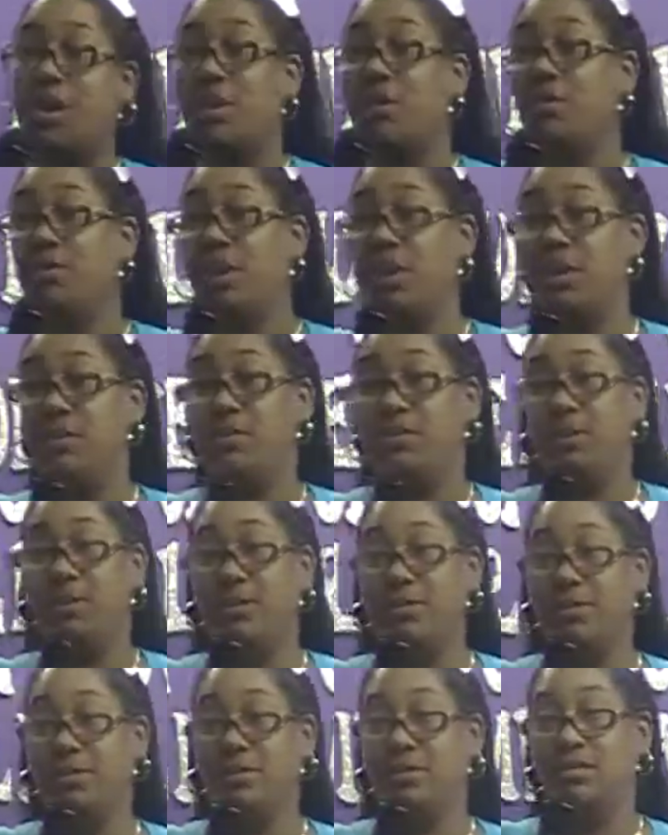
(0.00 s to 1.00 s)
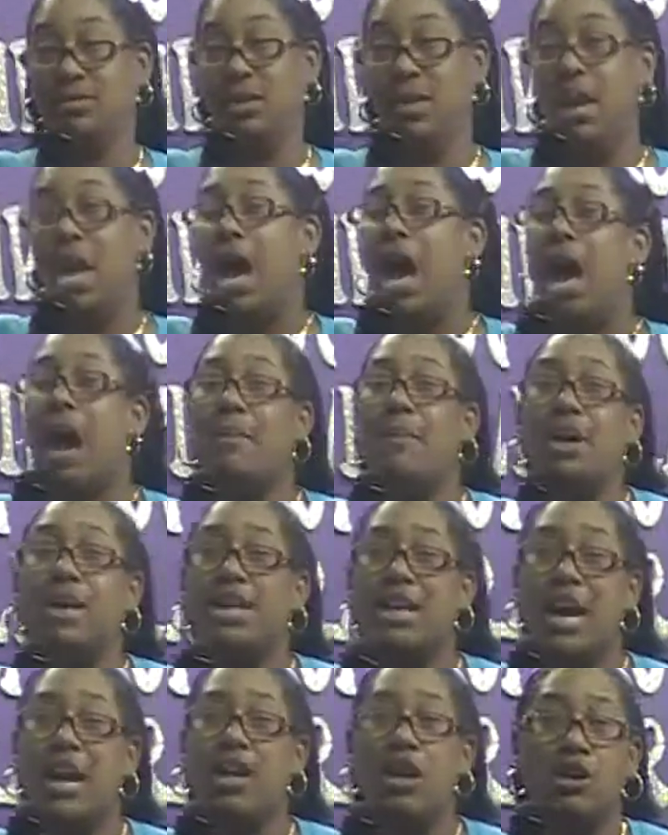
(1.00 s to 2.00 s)
her people. I'm going
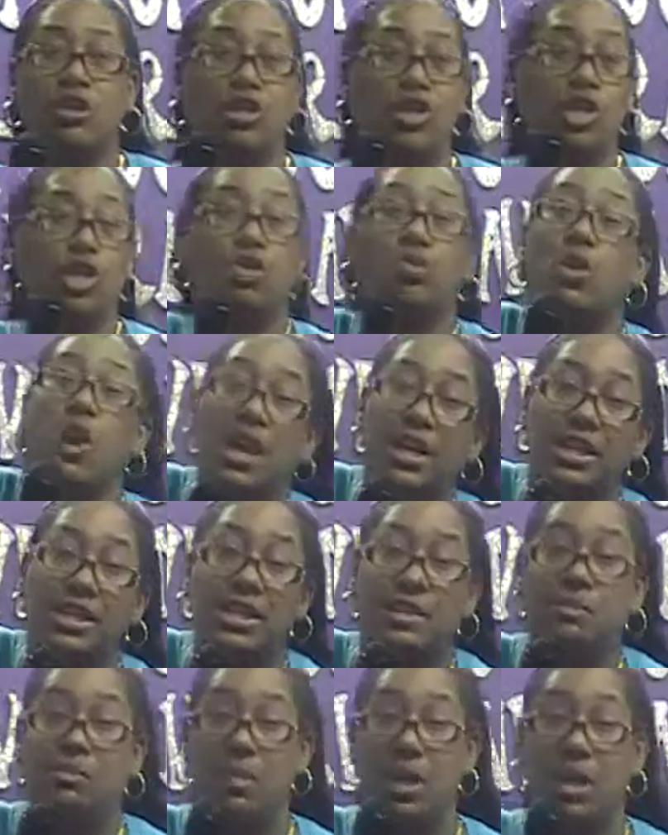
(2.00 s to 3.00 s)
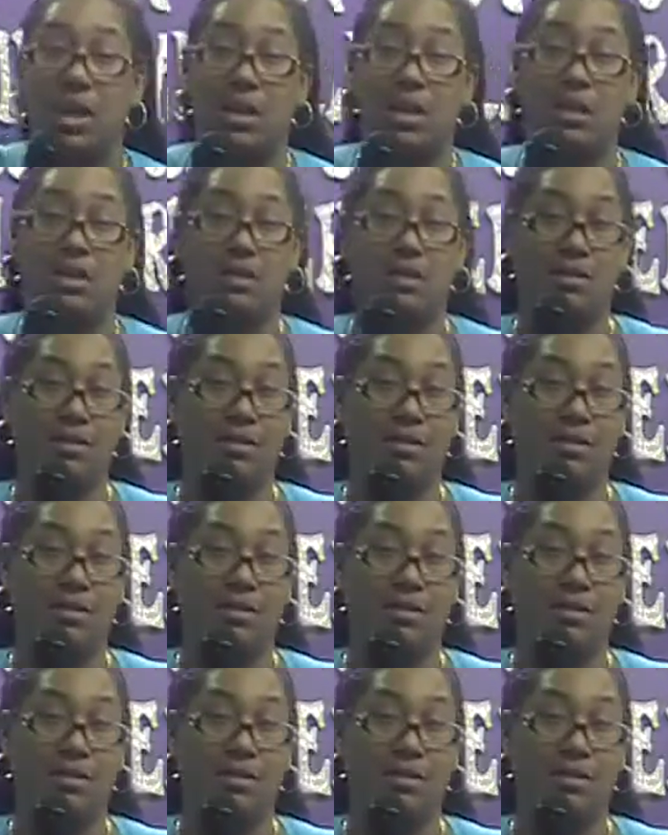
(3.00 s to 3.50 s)
to let her trust me,